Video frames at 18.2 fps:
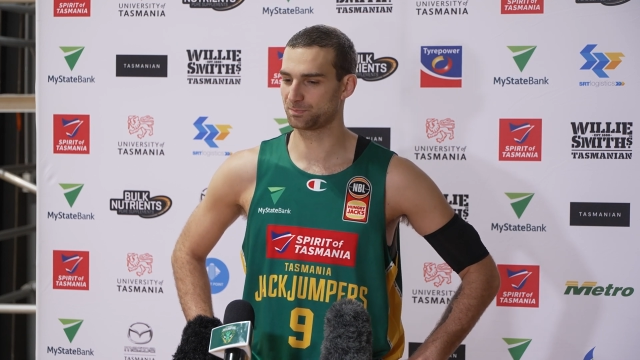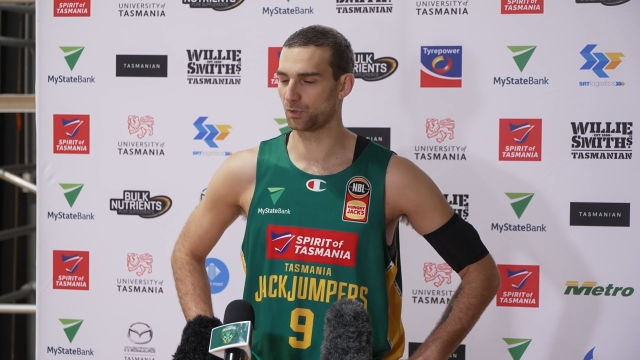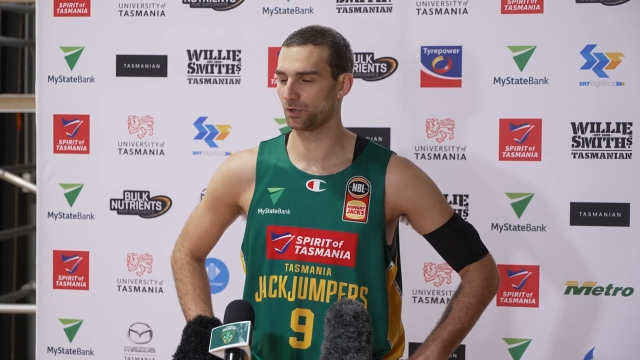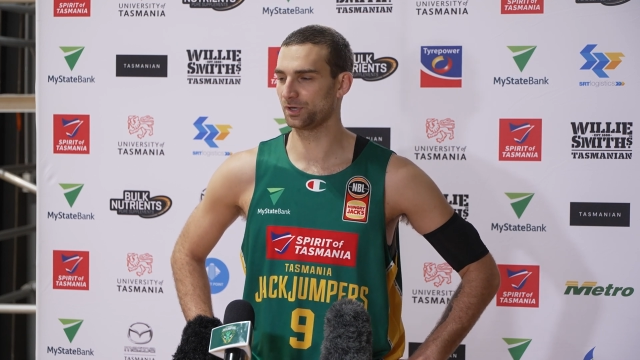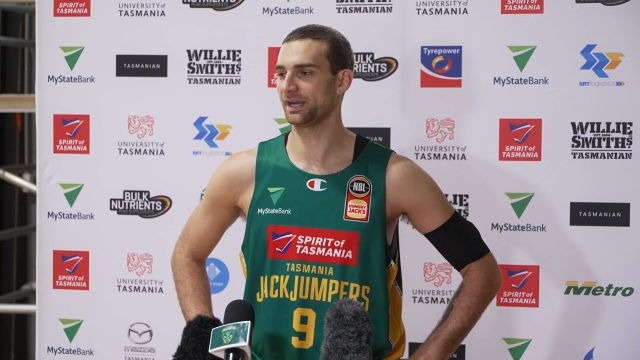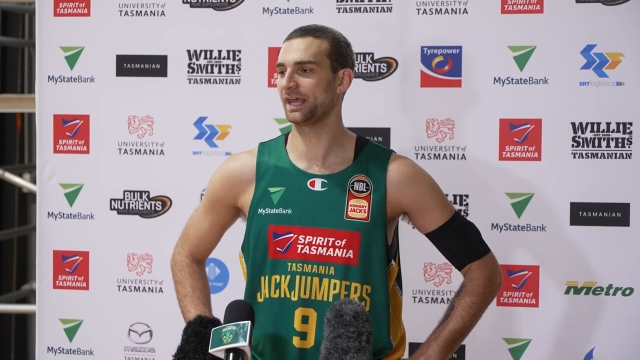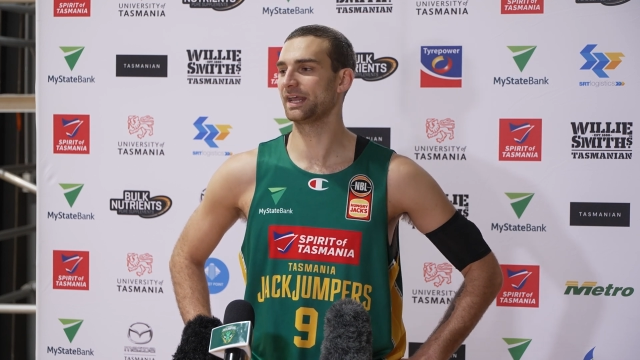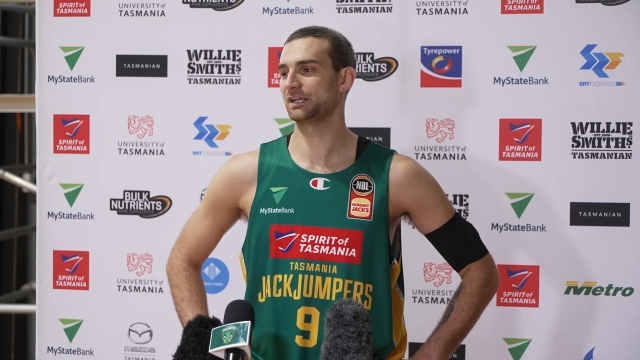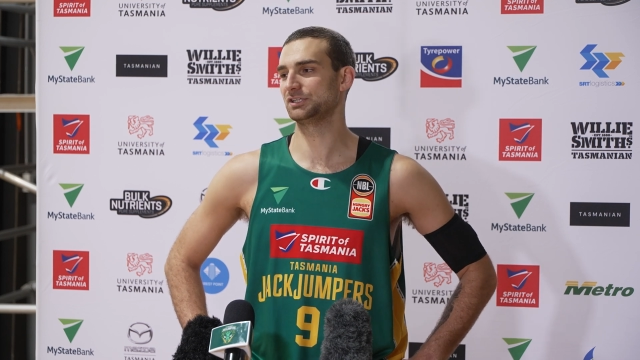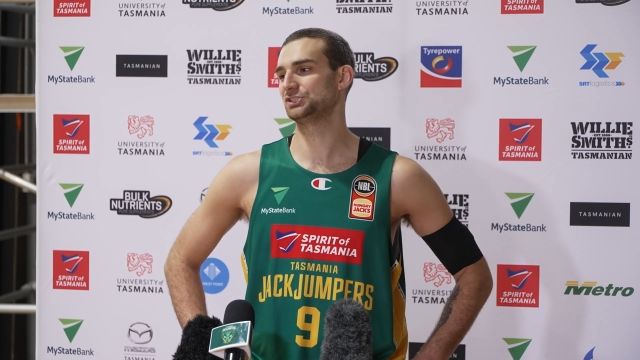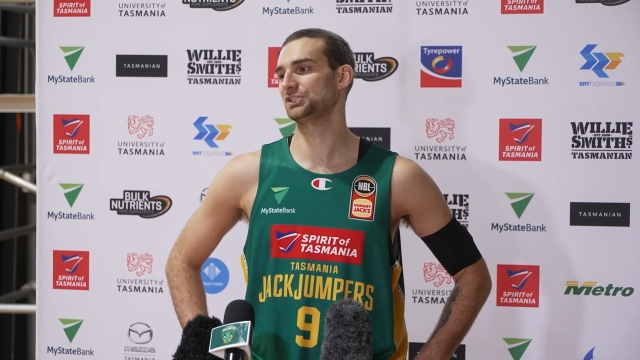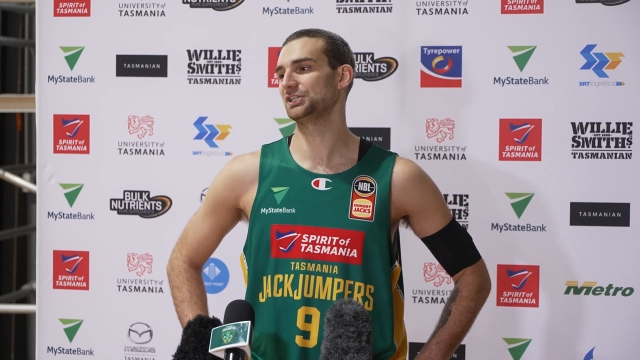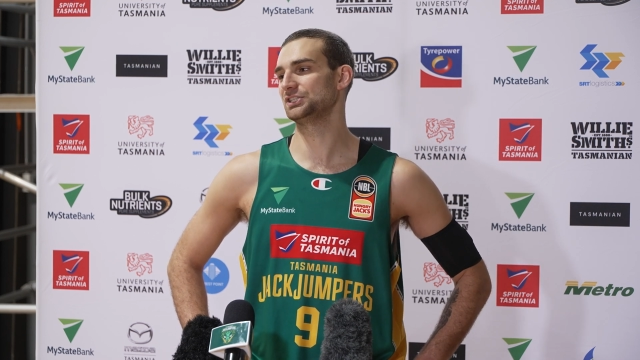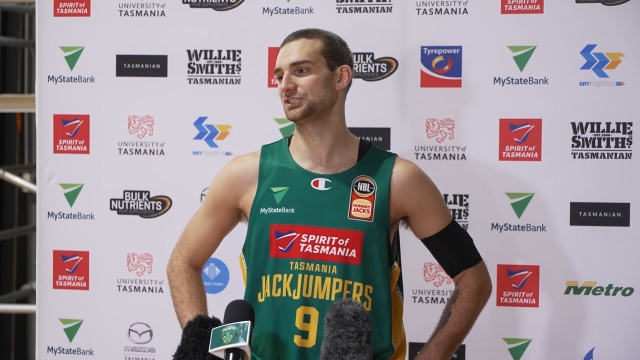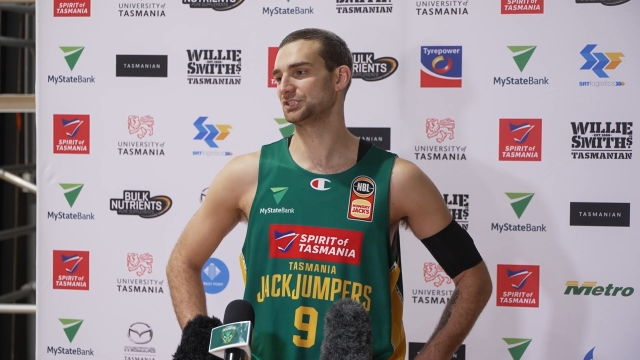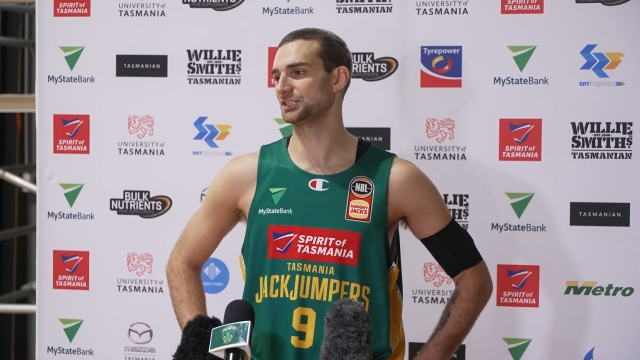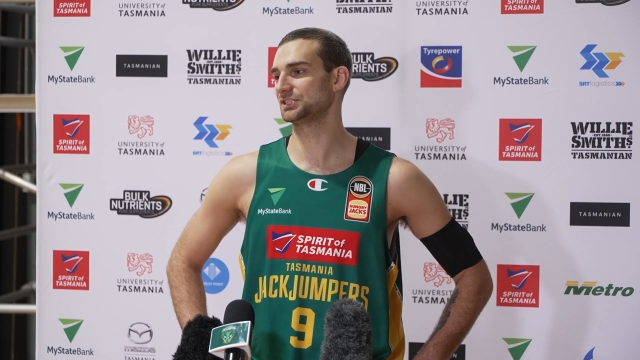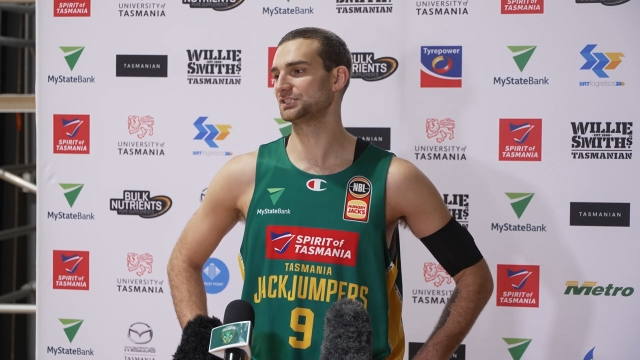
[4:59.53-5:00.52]
brought an
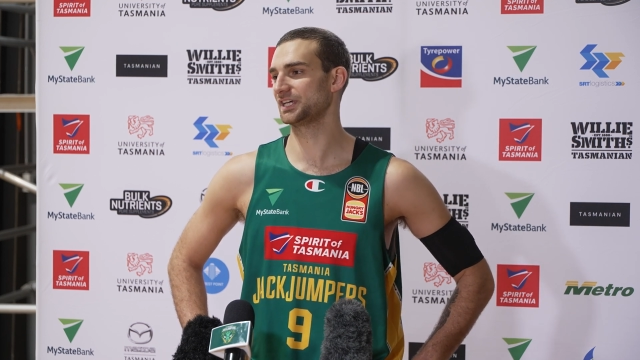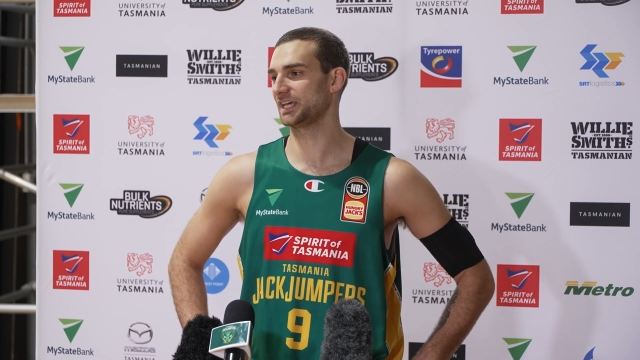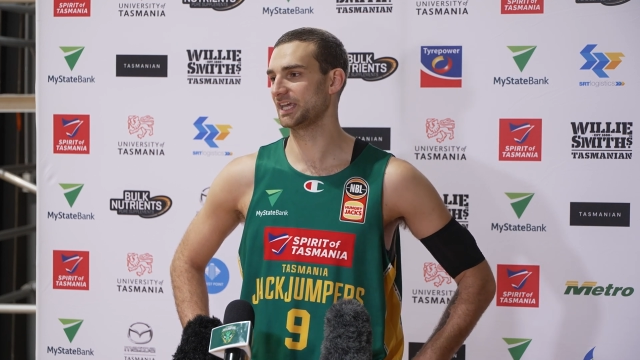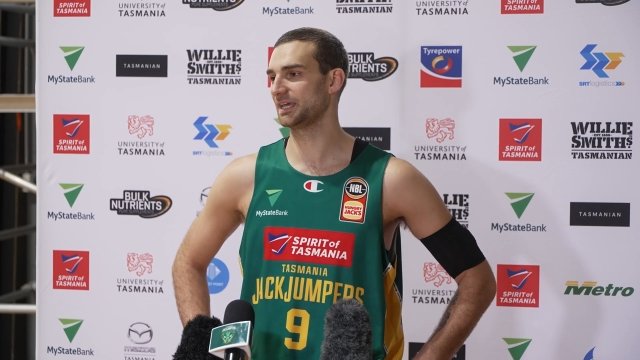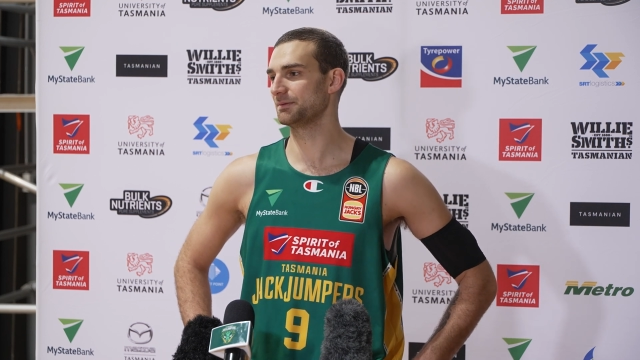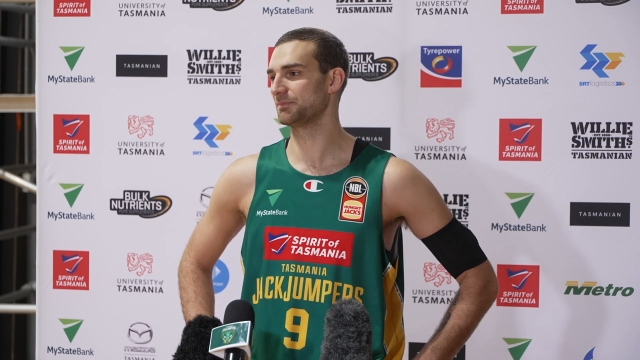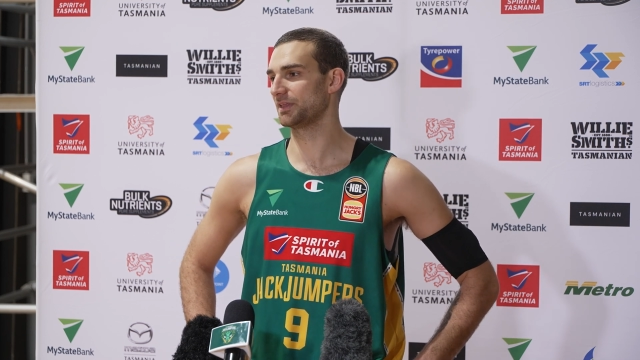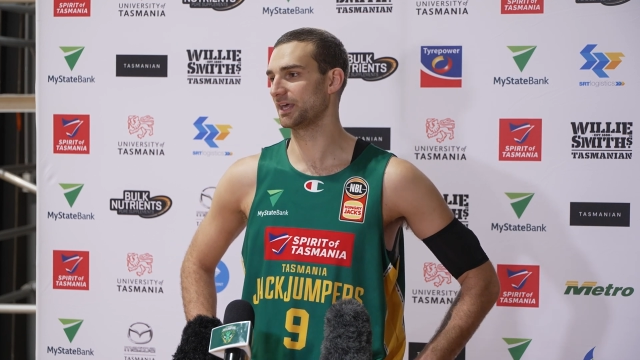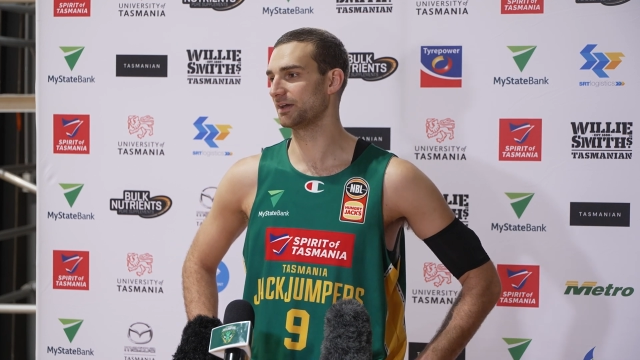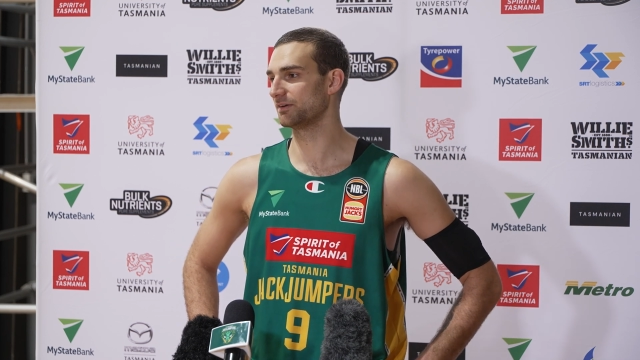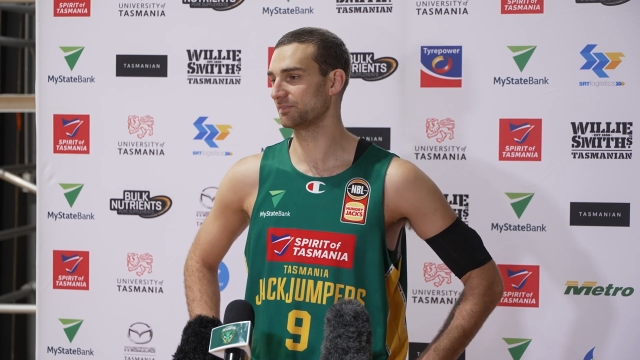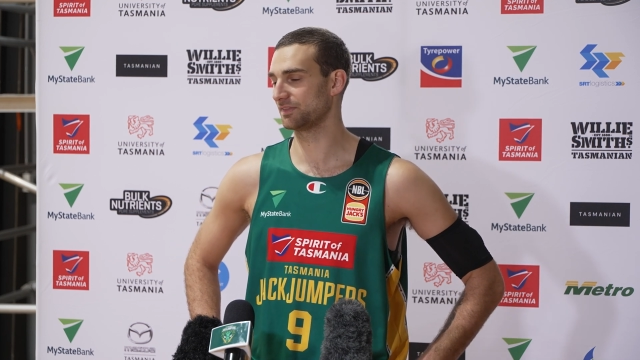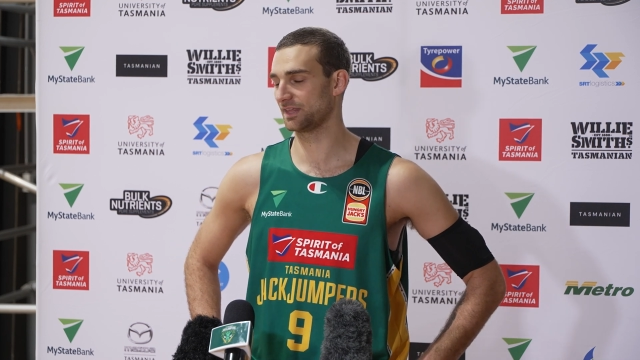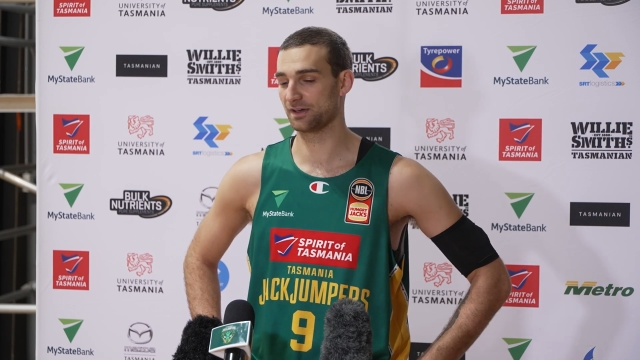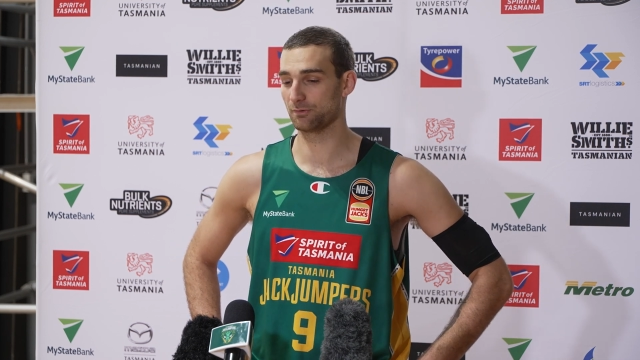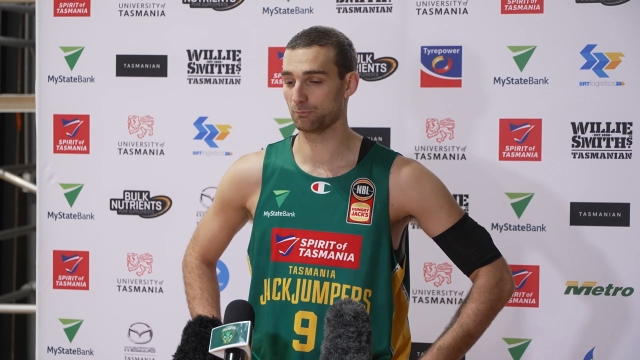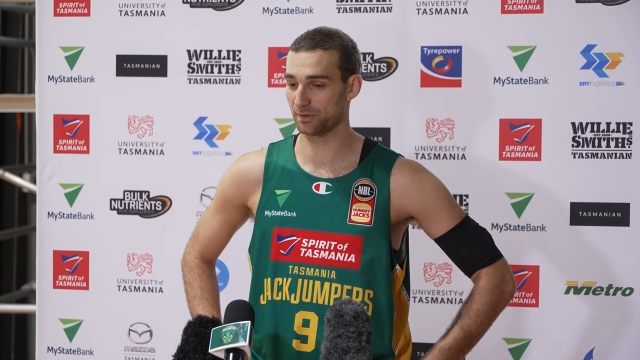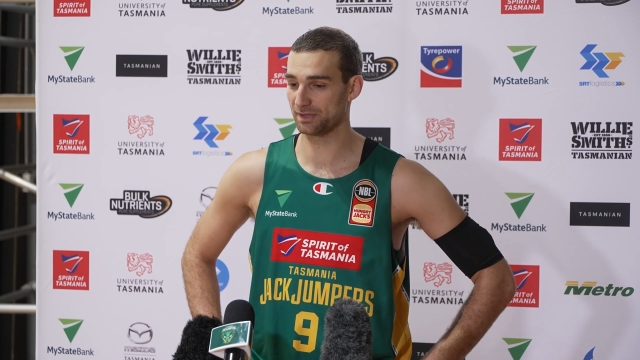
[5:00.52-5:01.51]
energy to the team
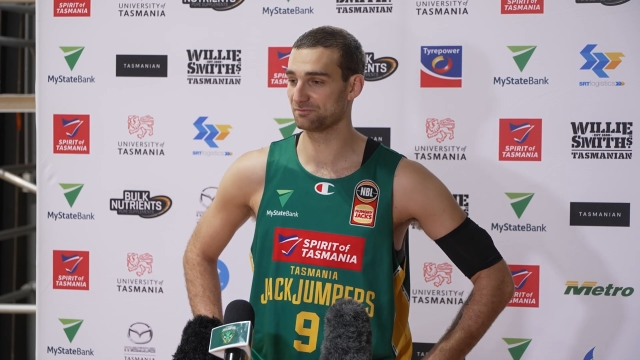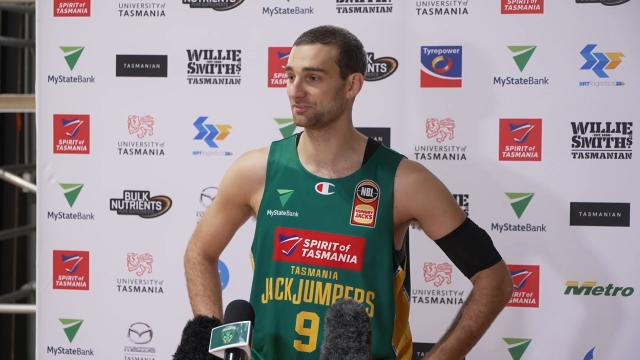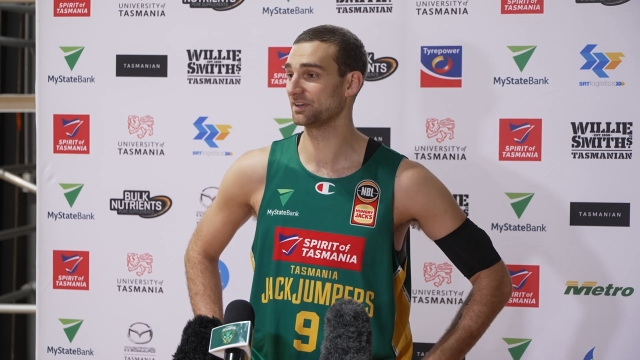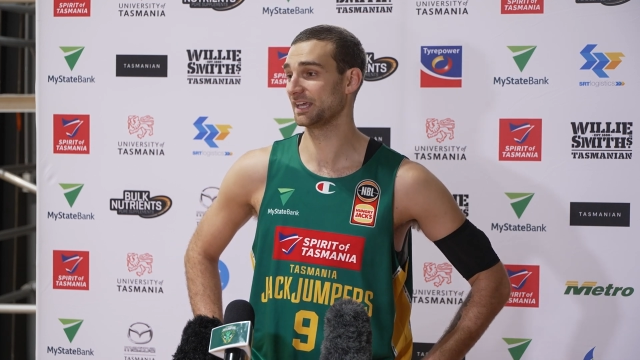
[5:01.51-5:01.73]
that we've